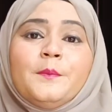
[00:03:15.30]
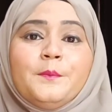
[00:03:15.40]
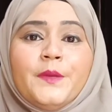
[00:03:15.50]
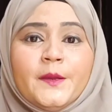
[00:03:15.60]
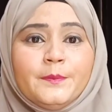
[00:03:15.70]

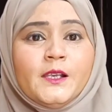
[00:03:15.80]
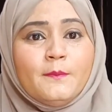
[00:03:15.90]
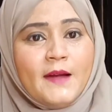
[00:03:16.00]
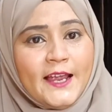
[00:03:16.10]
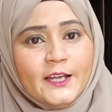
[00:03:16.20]
people
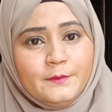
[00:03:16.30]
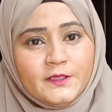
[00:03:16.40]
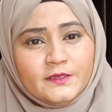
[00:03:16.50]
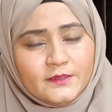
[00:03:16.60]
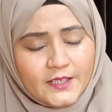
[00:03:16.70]

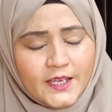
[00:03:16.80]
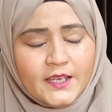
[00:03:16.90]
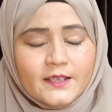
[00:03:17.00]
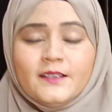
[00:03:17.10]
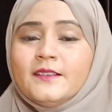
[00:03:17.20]
might
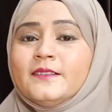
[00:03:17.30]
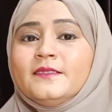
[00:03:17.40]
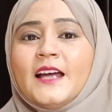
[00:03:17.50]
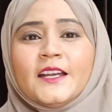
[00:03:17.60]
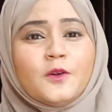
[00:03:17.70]
think
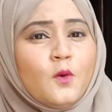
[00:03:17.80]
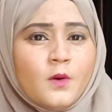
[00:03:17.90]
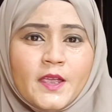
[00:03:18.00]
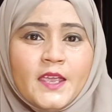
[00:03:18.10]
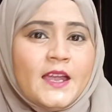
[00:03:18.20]
that
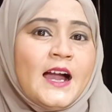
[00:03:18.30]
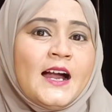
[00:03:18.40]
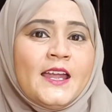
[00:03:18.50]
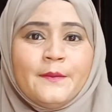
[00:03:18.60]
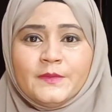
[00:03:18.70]
okay,
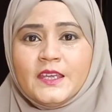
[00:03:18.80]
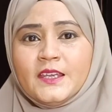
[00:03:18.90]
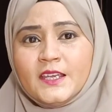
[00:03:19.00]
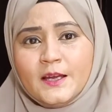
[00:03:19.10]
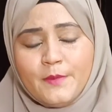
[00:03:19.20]
I am
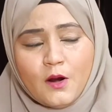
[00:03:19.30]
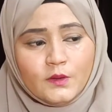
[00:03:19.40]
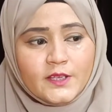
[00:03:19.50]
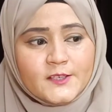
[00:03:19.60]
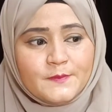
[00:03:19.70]
thinking
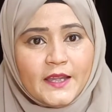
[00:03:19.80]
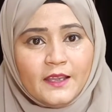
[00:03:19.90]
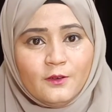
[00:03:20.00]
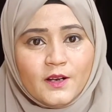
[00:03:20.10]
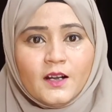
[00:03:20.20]
about this
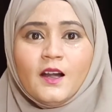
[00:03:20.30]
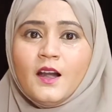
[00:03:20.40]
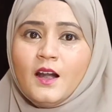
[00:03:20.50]
particular